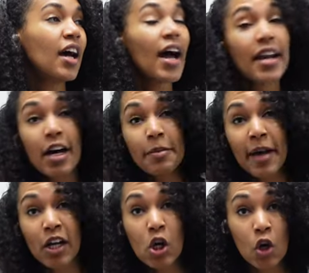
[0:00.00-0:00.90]
And now I'm
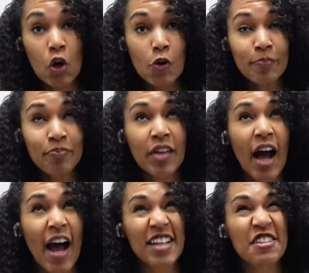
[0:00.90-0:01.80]
back home.
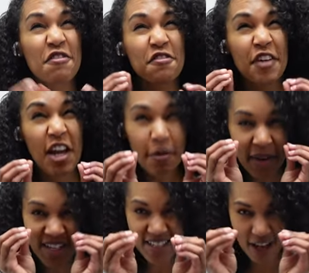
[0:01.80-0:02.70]
I had to fight
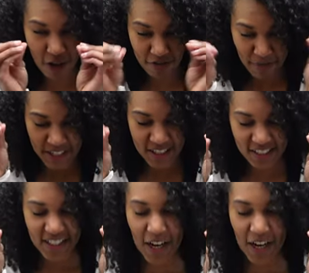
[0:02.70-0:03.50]
myself mentally.